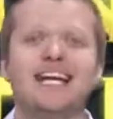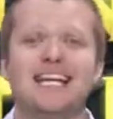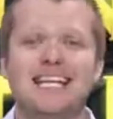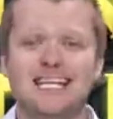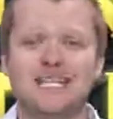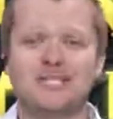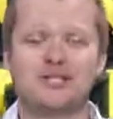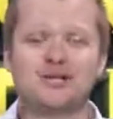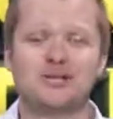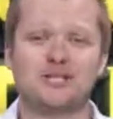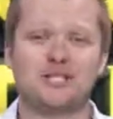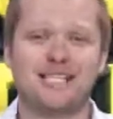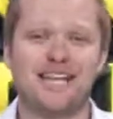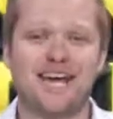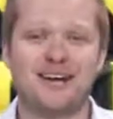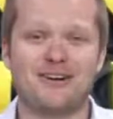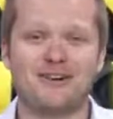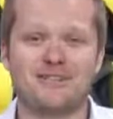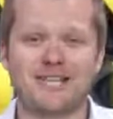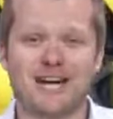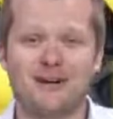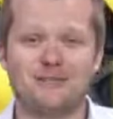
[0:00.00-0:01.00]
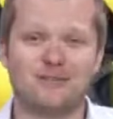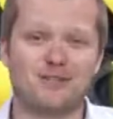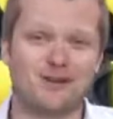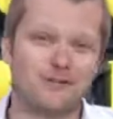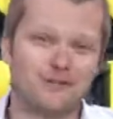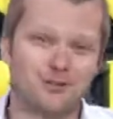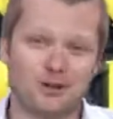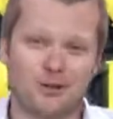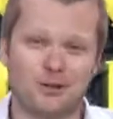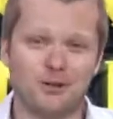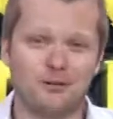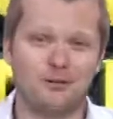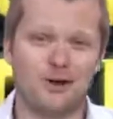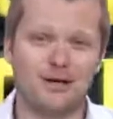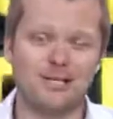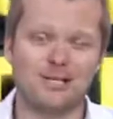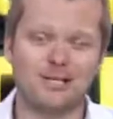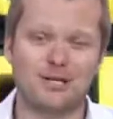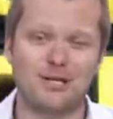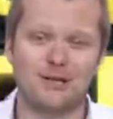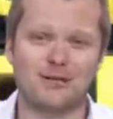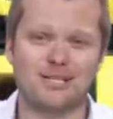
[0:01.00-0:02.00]
Eastern Standard Time. So if you're on the
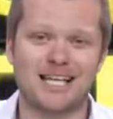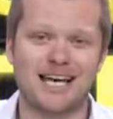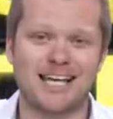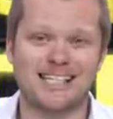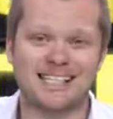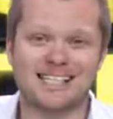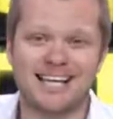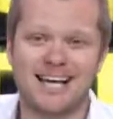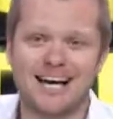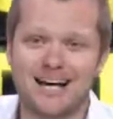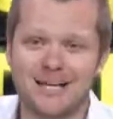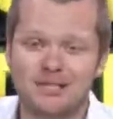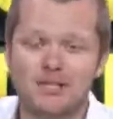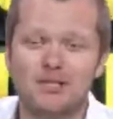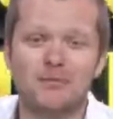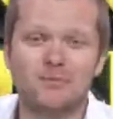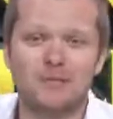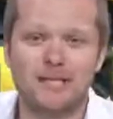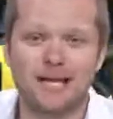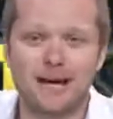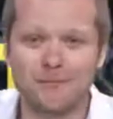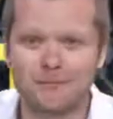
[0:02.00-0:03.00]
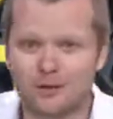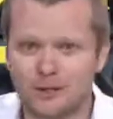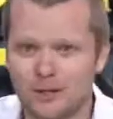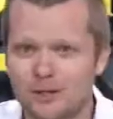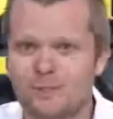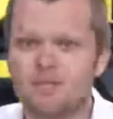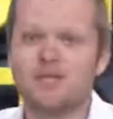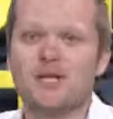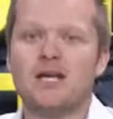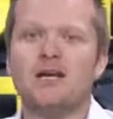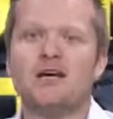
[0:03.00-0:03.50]
West Coast, that's uh, 2 p.m. for you.